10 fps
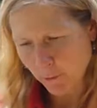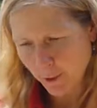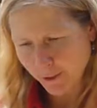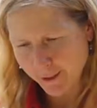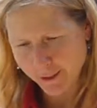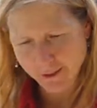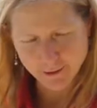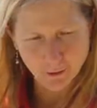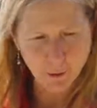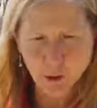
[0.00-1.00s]
when
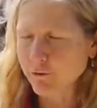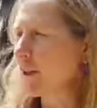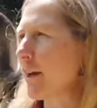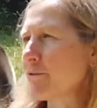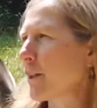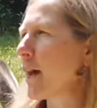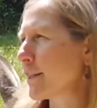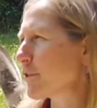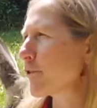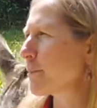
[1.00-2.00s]
the butterfly
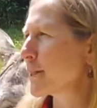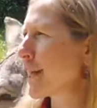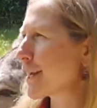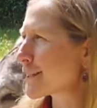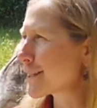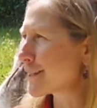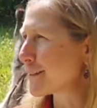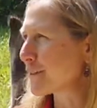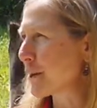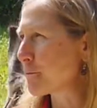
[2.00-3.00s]
flies from the nest
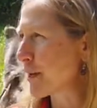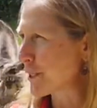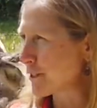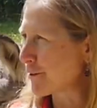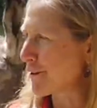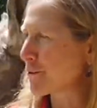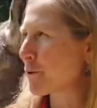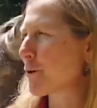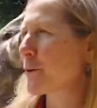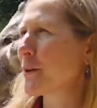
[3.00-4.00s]
and makes it on
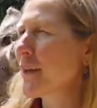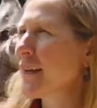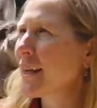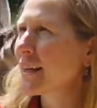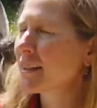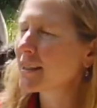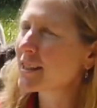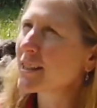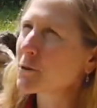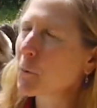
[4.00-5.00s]
her own.
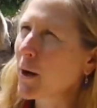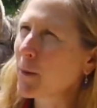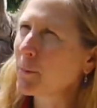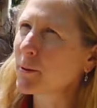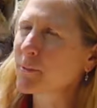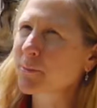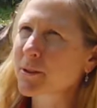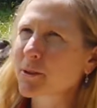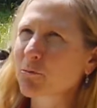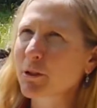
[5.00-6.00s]
These
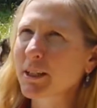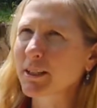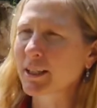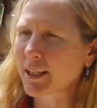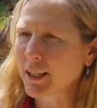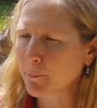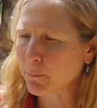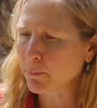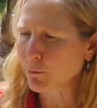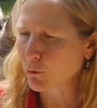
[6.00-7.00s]
problems really keep
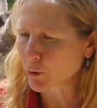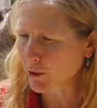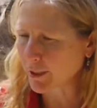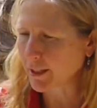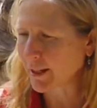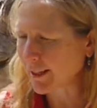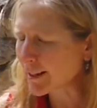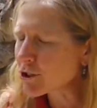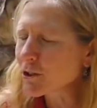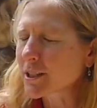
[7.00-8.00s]
working, and
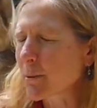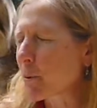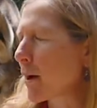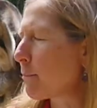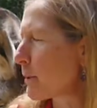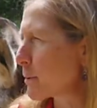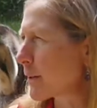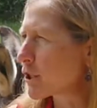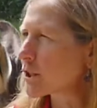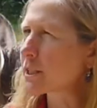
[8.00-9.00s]
I shouldn't say problems,
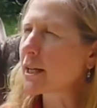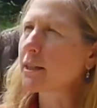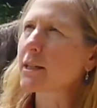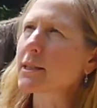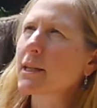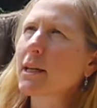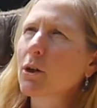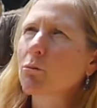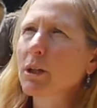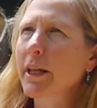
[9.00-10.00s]
but I should say these
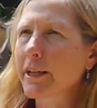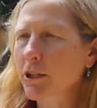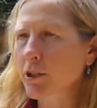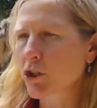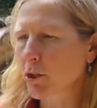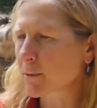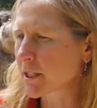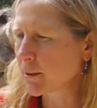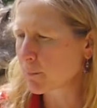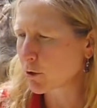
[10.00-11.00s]
relationships
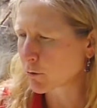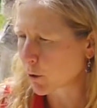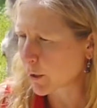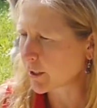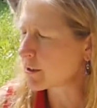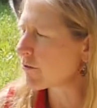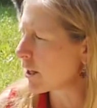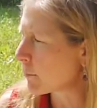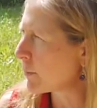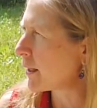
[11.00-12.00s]
keep growing and
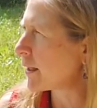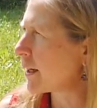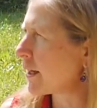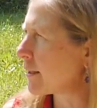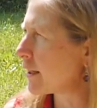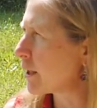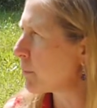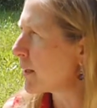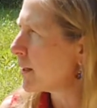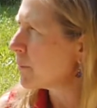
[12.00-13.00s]
developing and keep
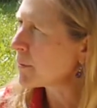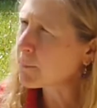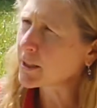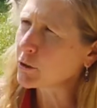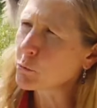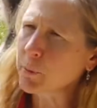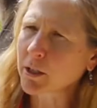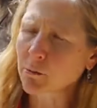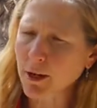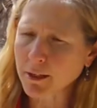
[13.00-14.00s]
maybe
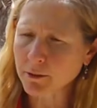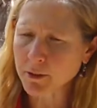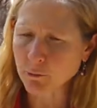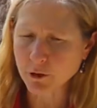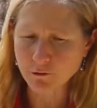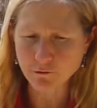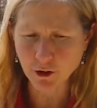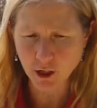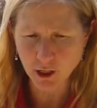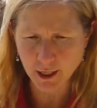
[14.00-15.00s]
looping around, that we
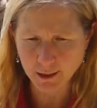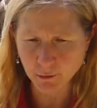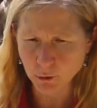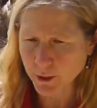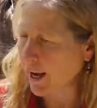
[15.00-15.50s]
fall on old